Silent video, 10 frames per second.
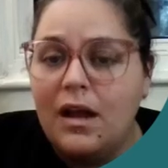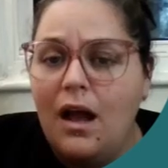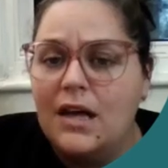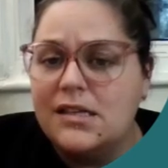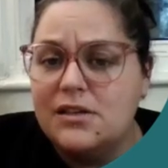
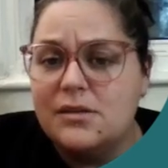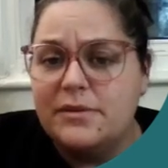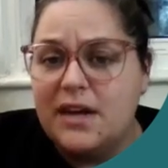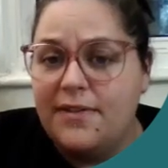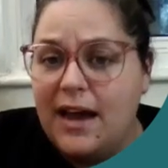As soon as we've
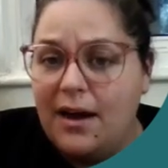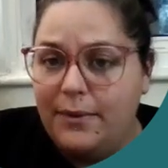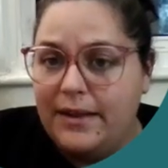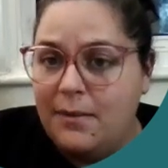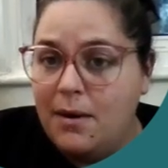done that, we
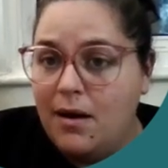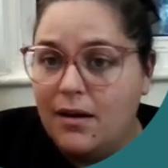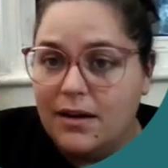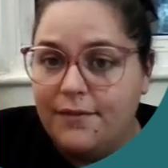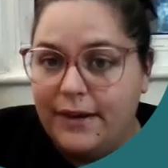then mark
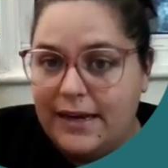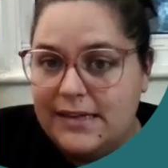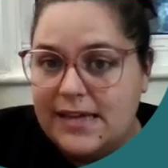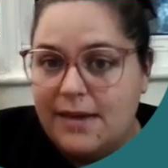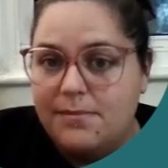and release
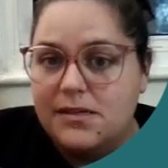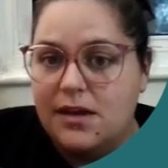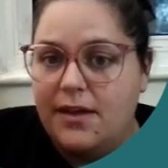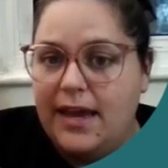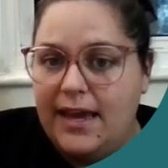him so that
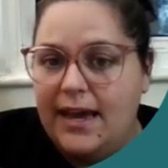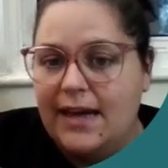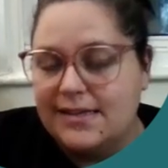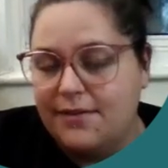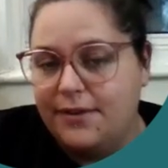he has
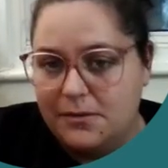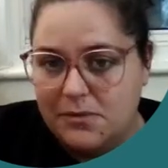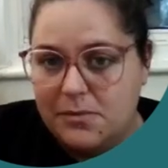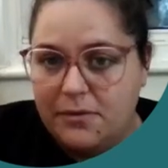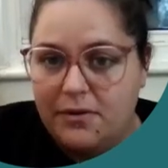that freedom
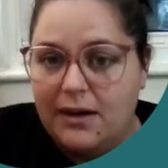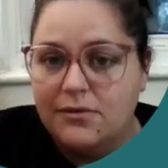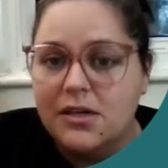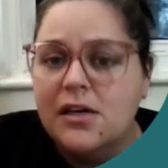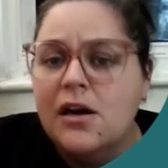to move around.
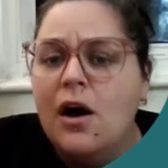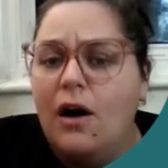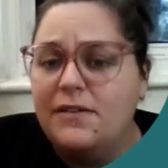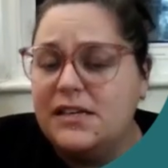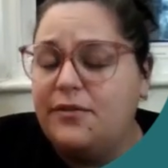
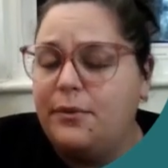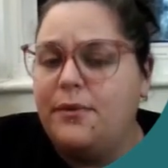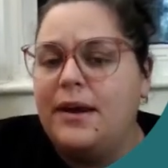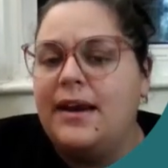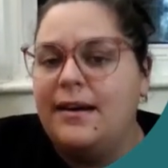Obviously, if we were
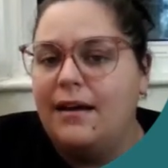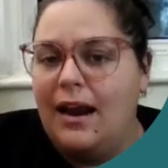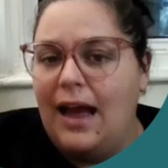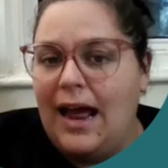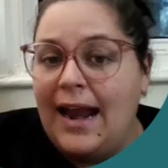in
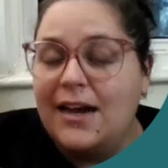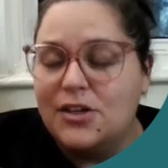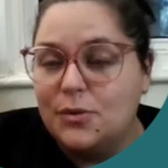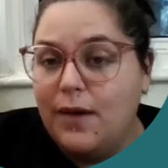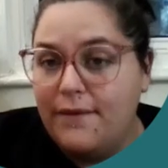an
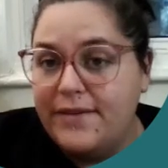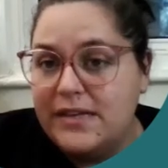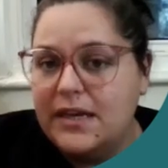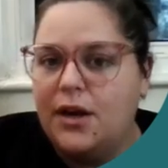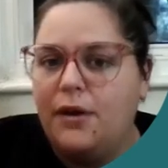actual vet visit,
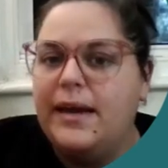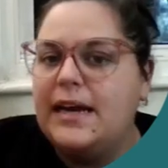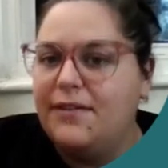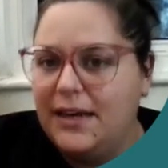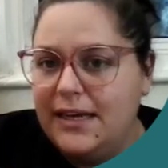he'd
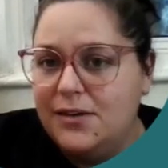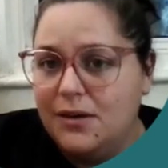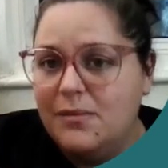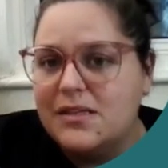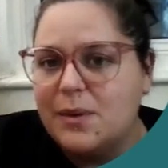have a lead on
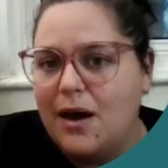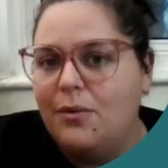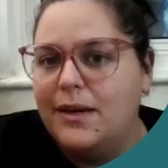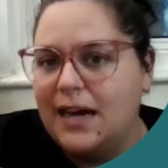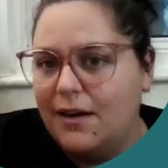him as well.
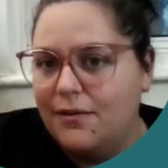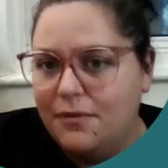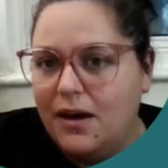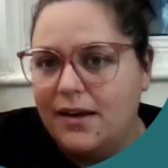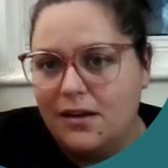We'd have
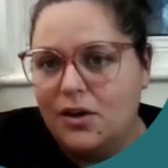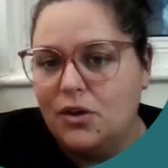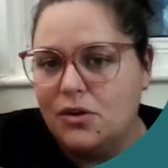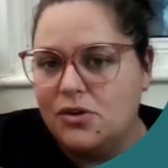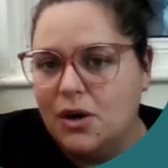like good
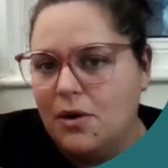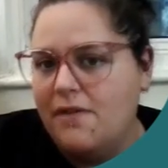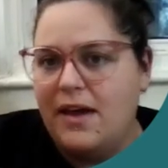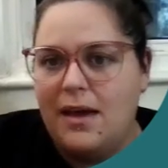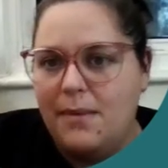control over
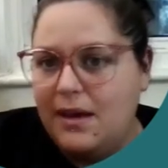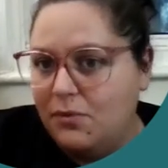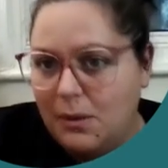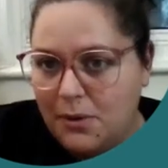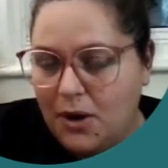him even
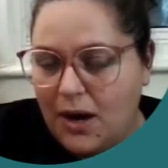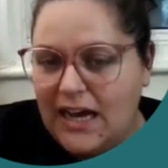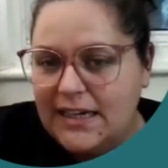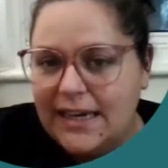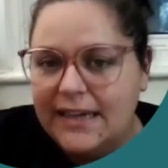when we're not
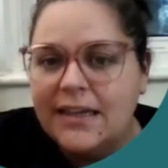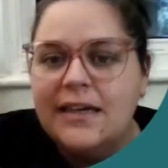handling.